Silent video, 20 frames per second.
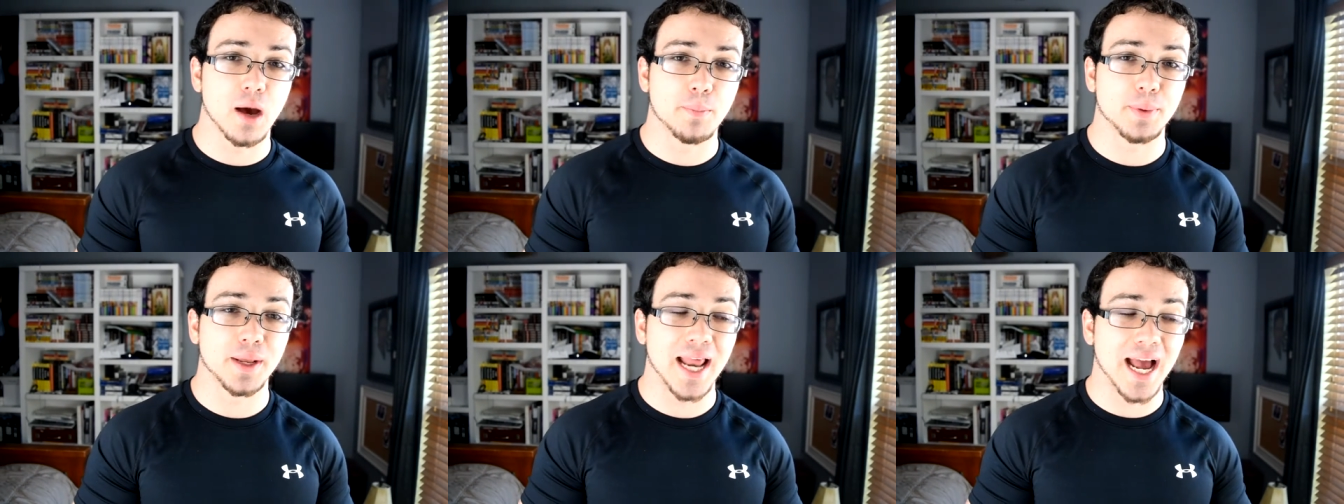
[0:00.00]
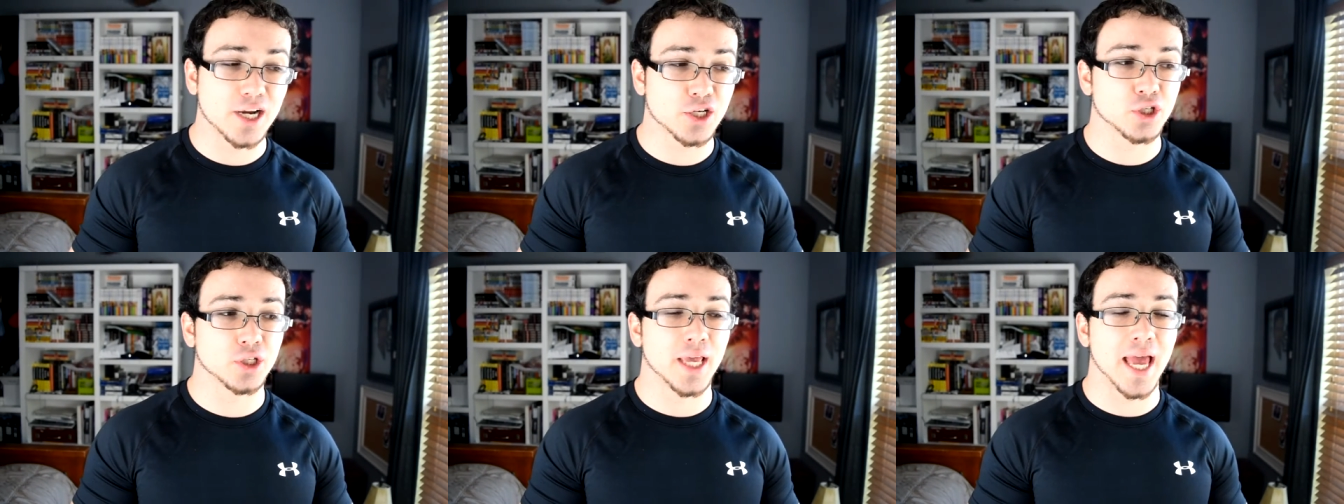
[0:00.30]
It
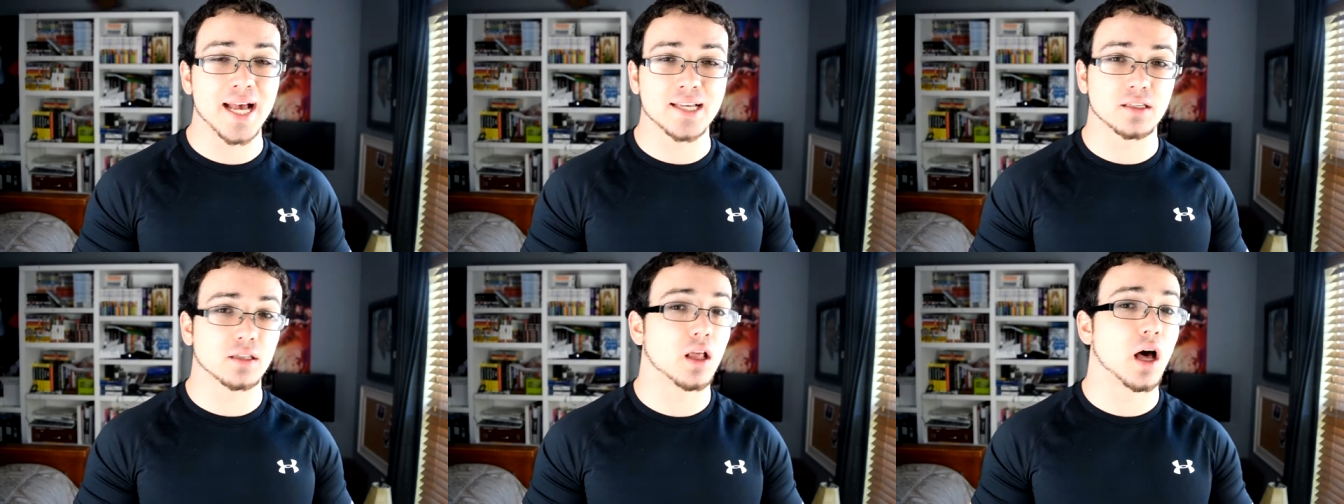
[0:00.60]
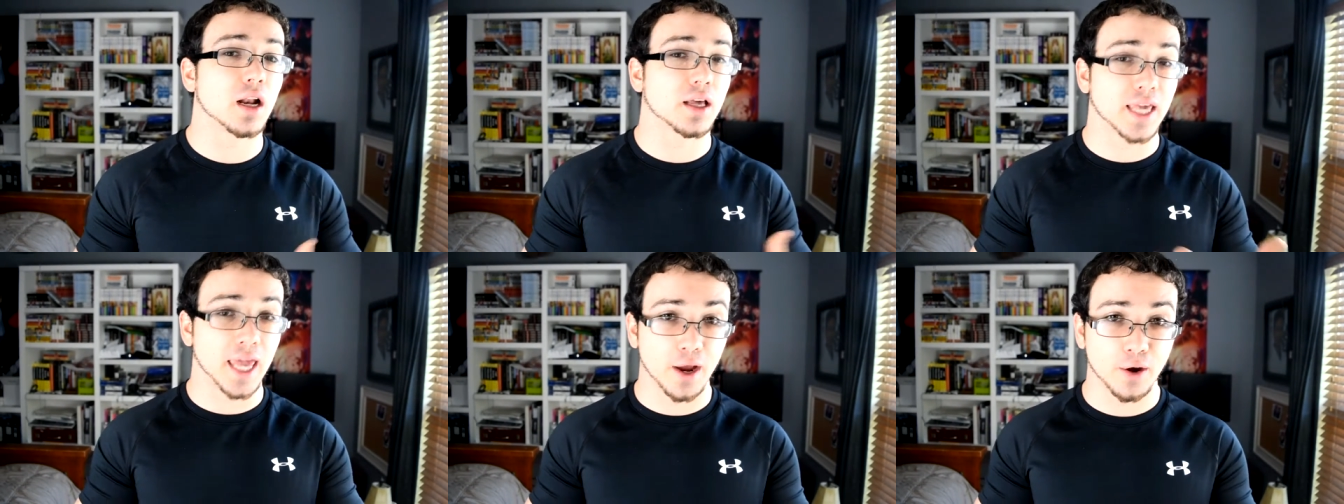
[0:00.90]
actually has a lot
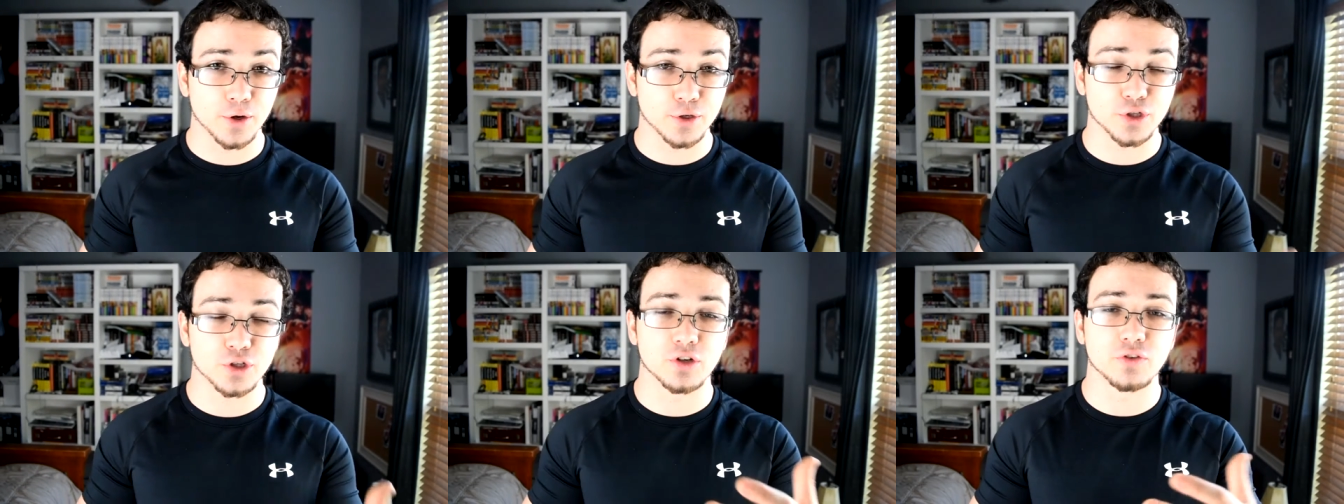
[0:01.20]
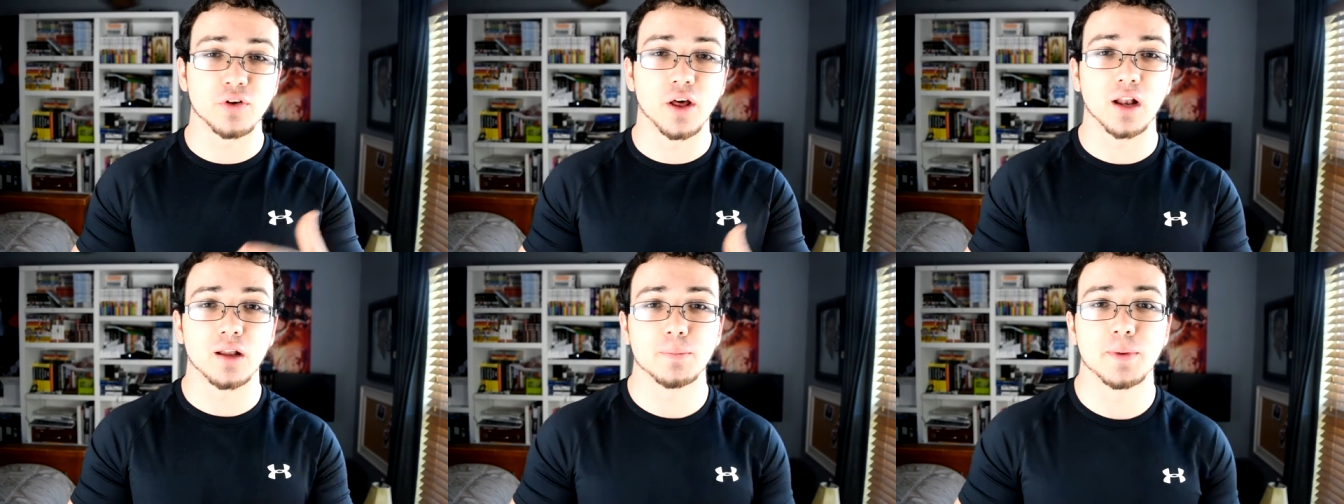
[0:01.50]
of character
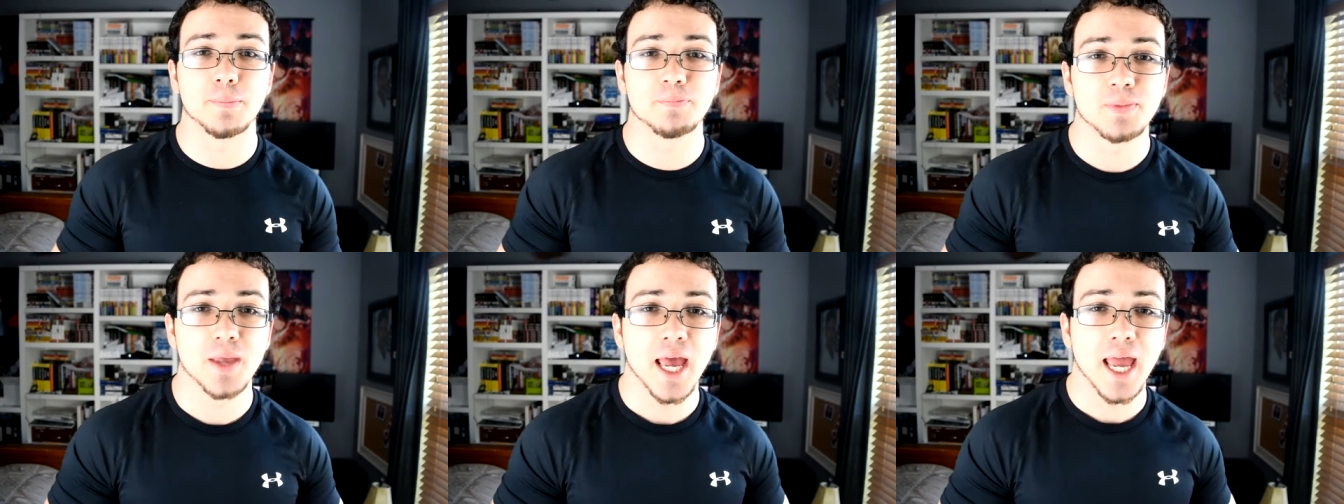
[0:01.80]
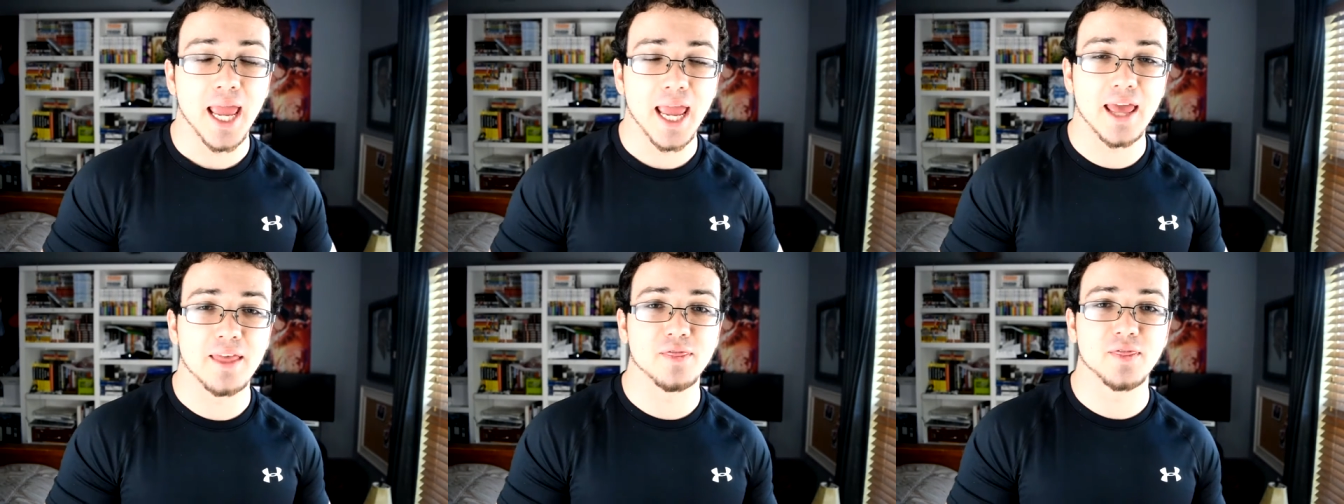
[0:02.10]
development
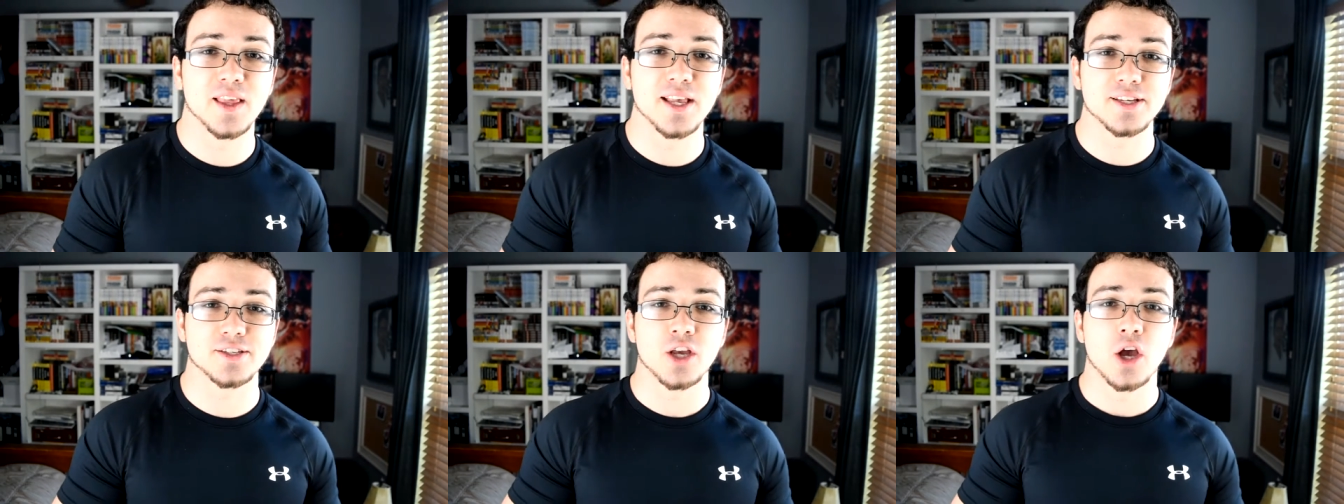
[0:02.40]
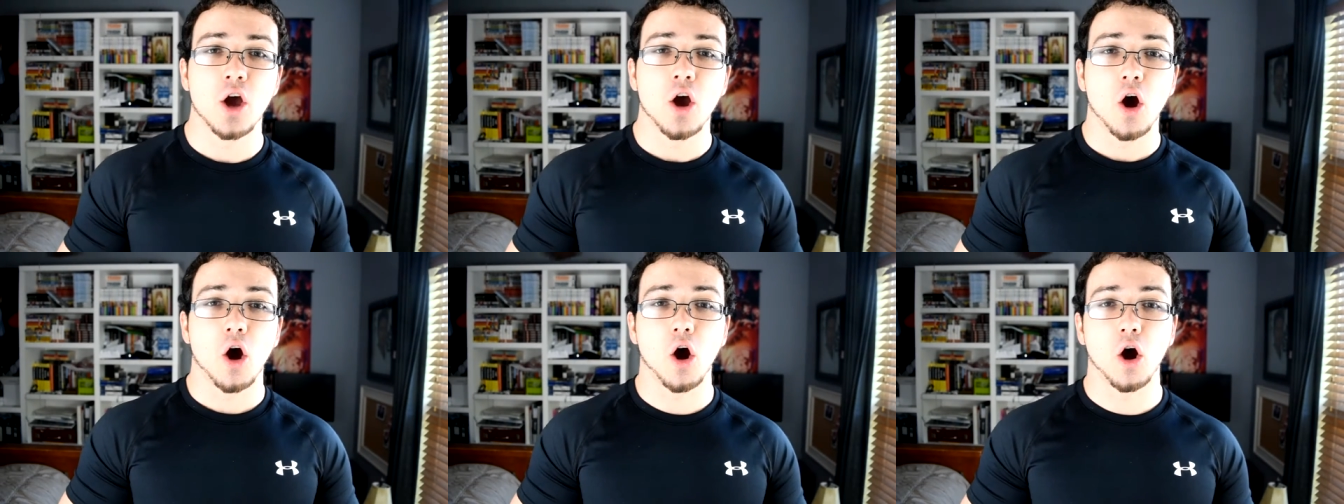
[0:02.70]
in this
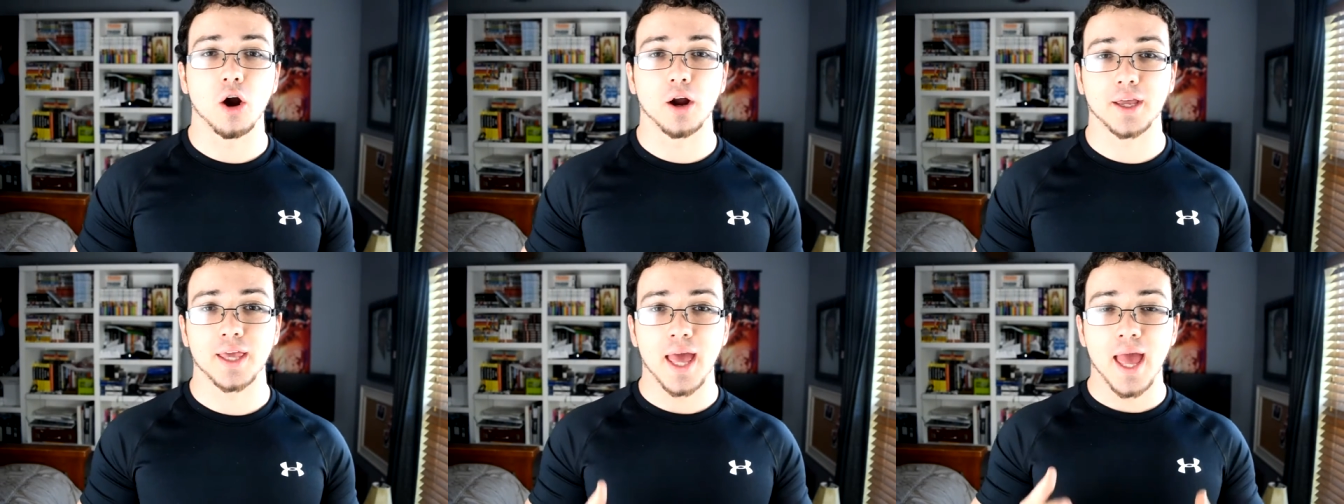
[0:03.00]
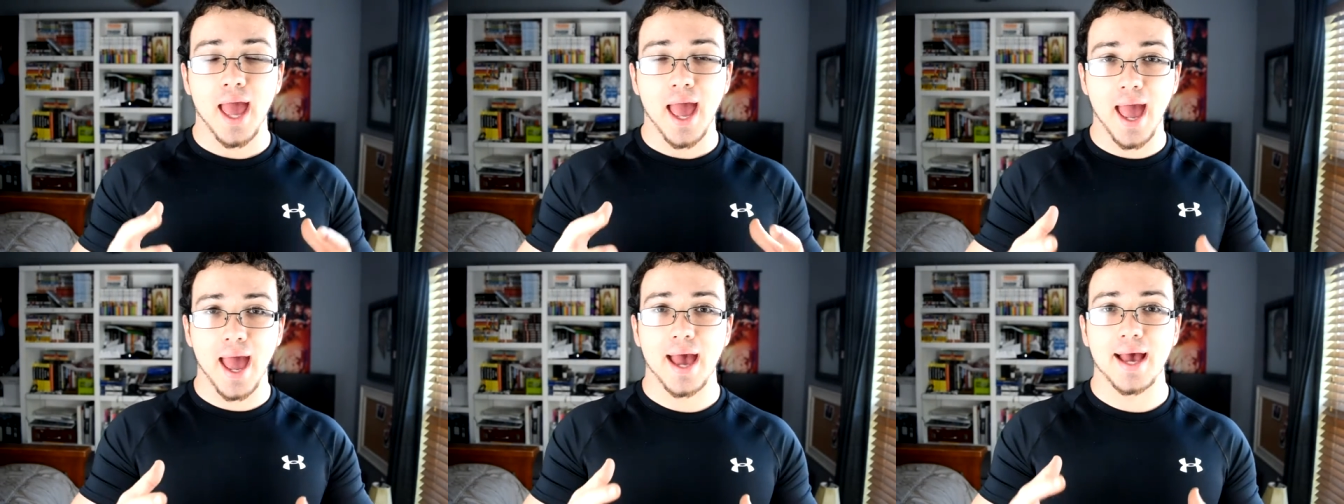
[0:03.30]
arc
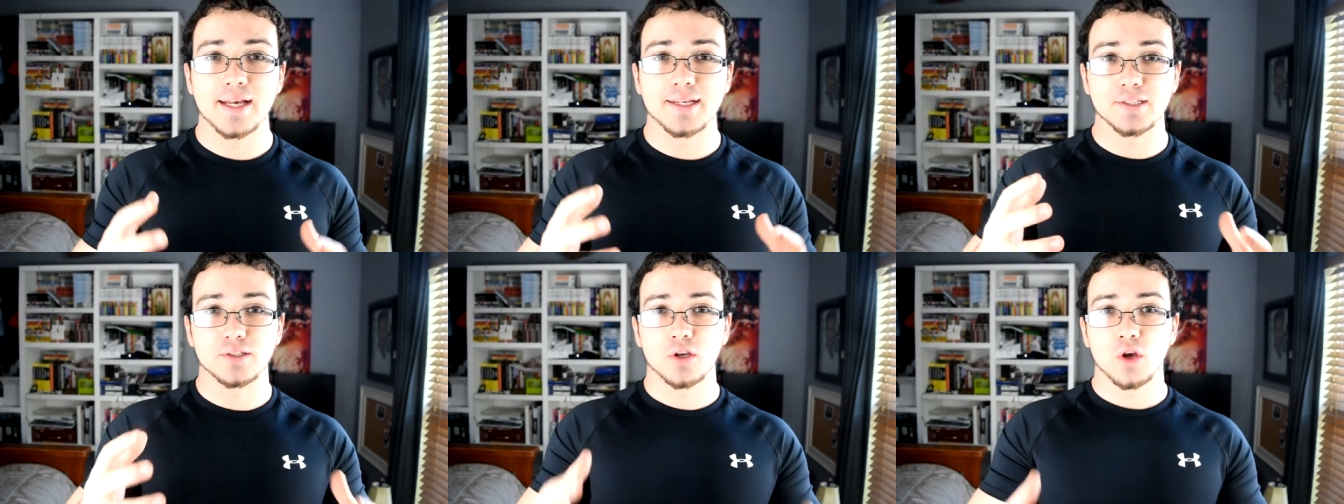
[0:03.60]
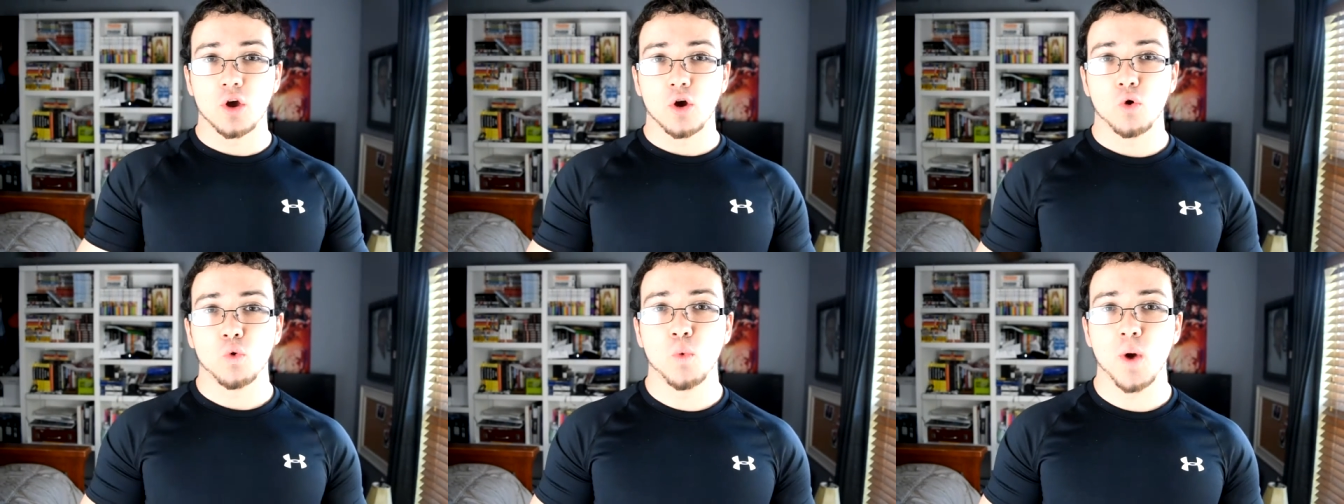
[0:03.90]
as
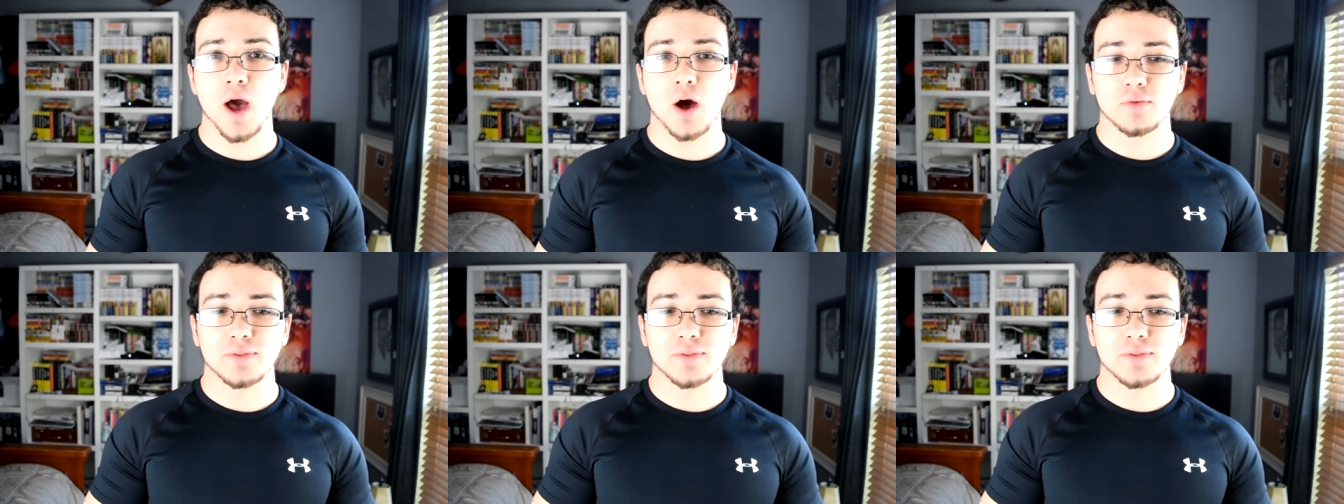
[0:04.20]
well.